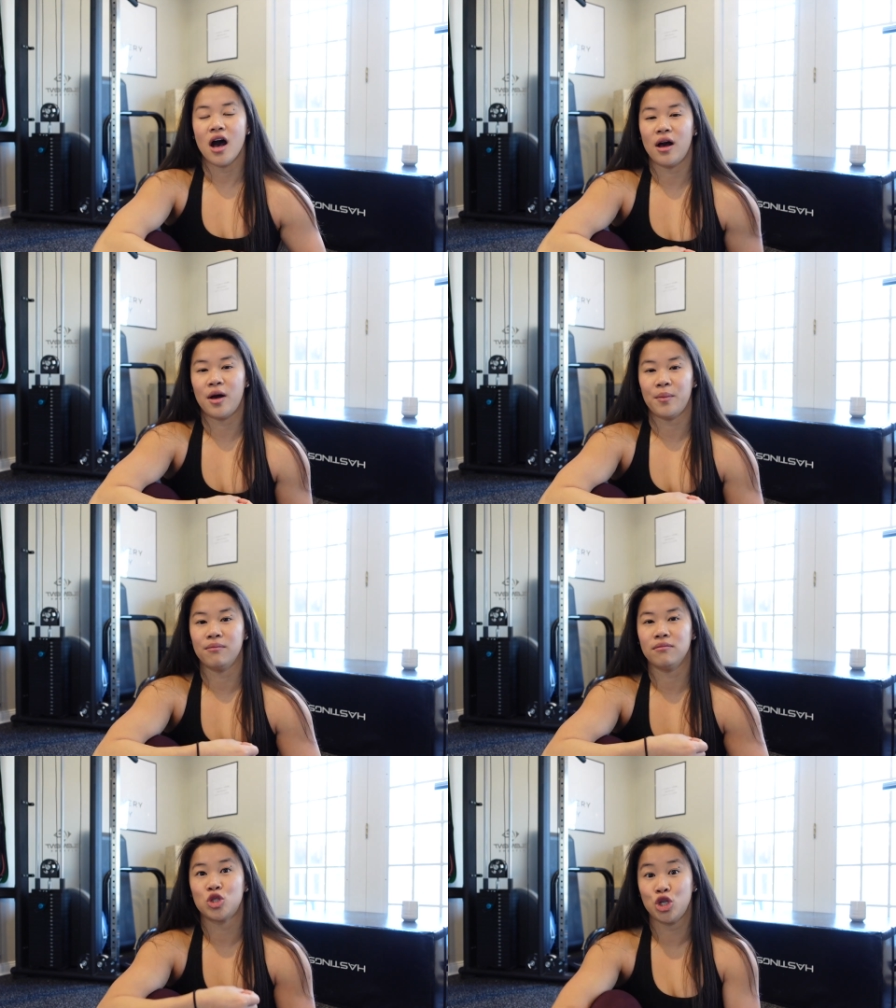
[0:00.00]

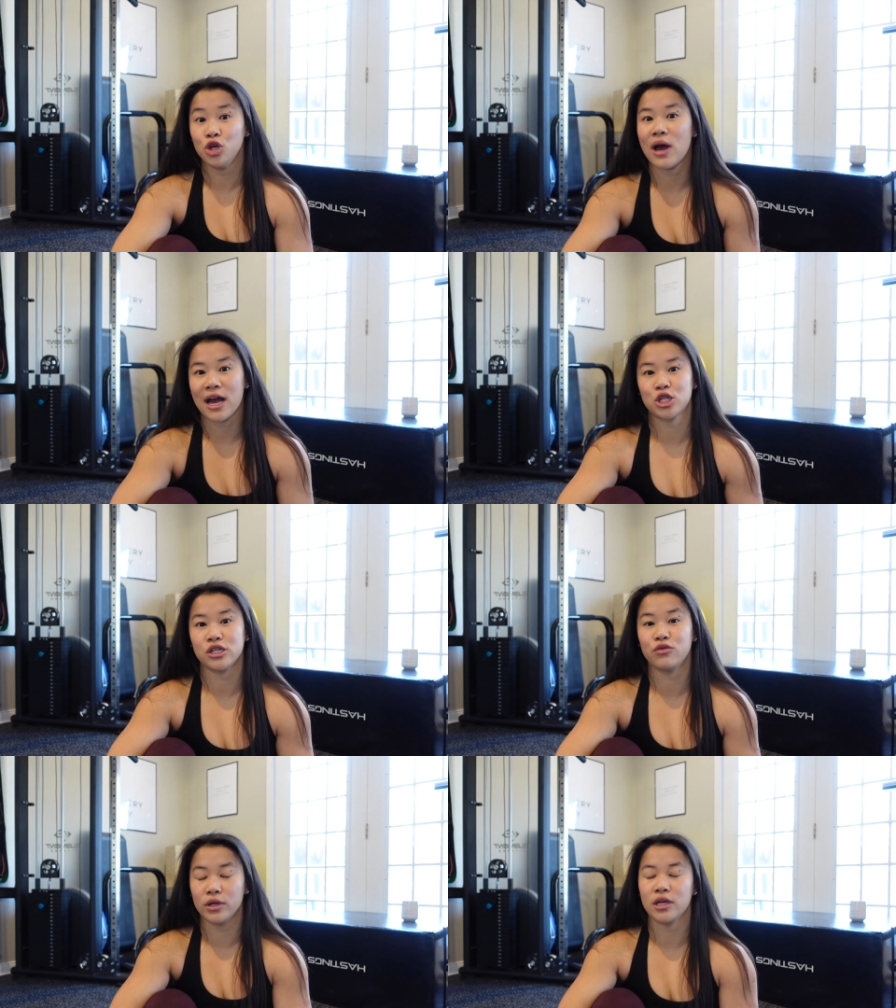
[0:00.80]
um, two
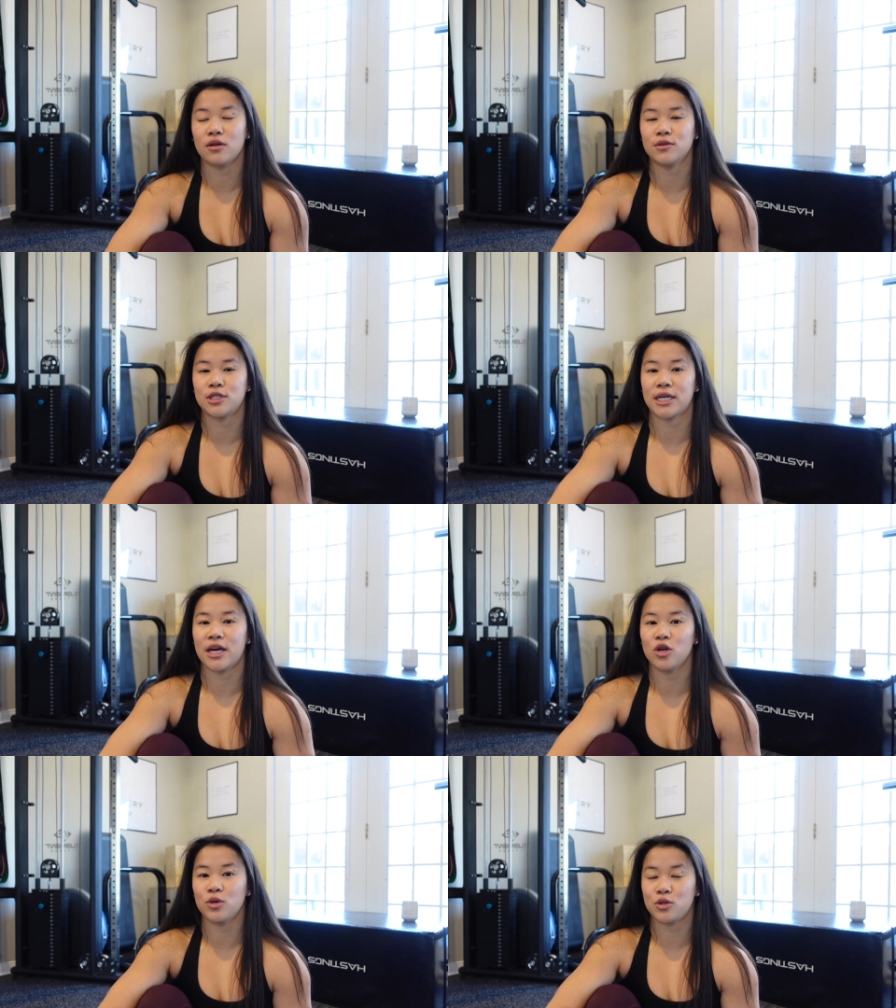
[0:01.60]
actually really close
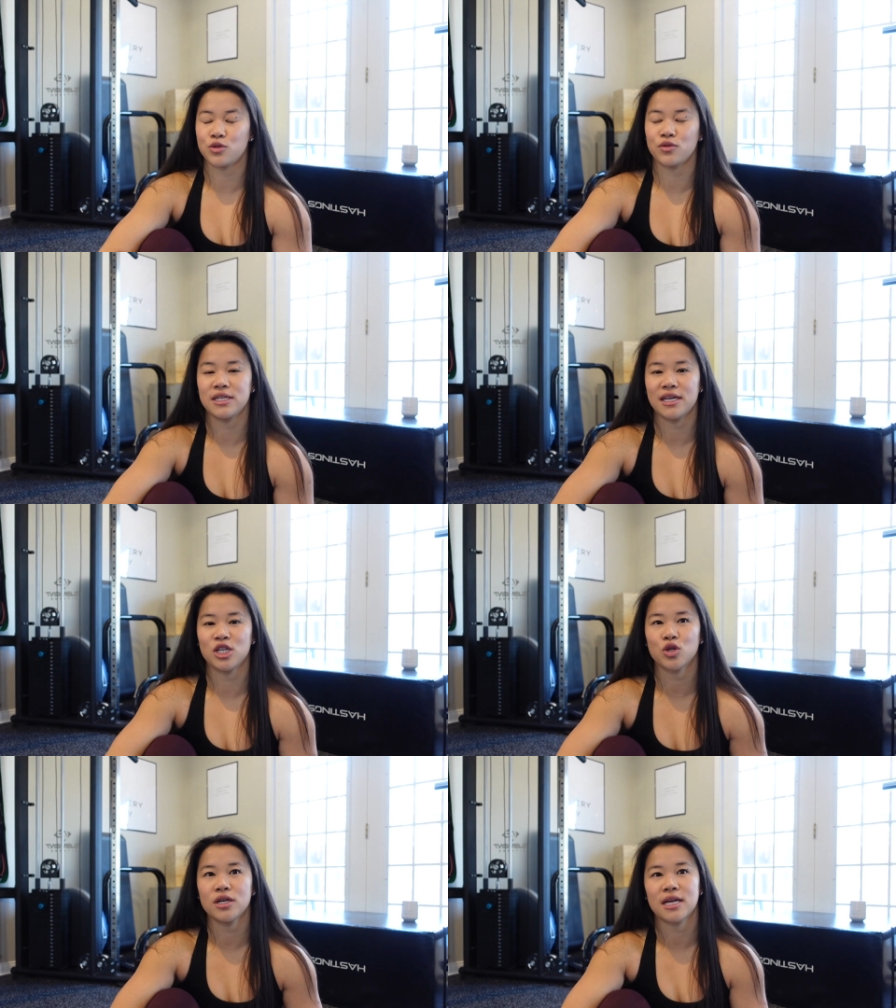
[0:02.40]
together, which was really
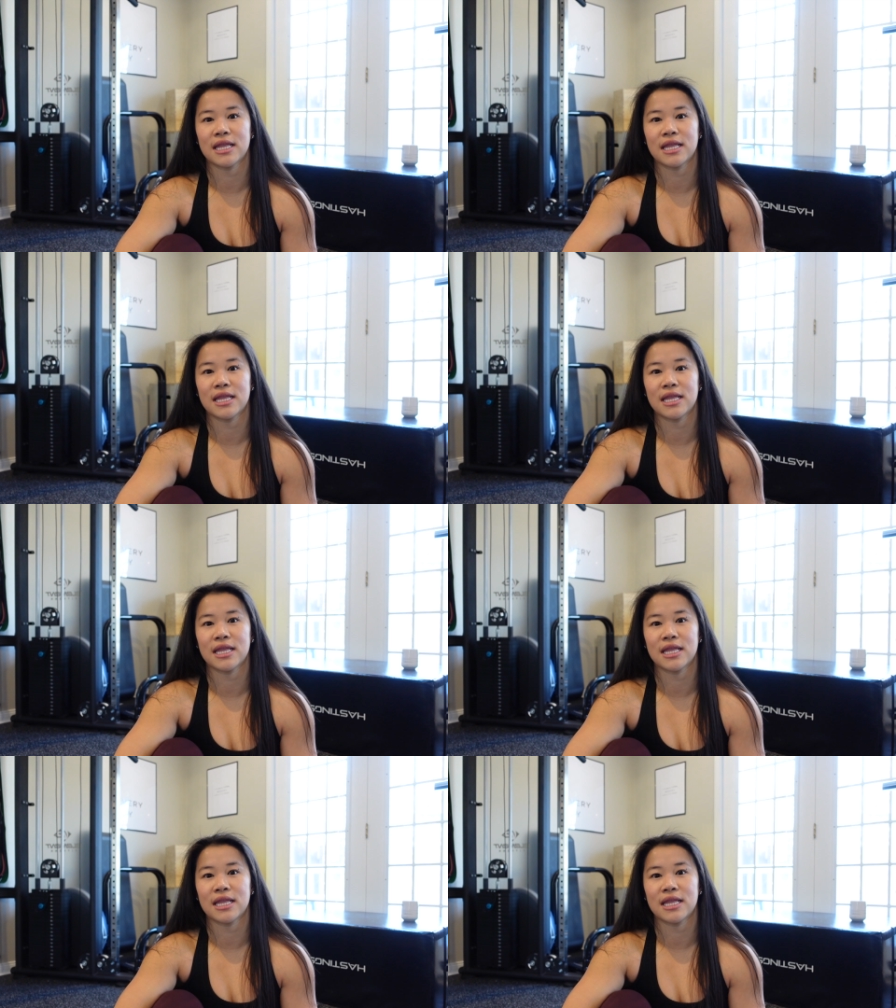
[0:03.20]
dangerous.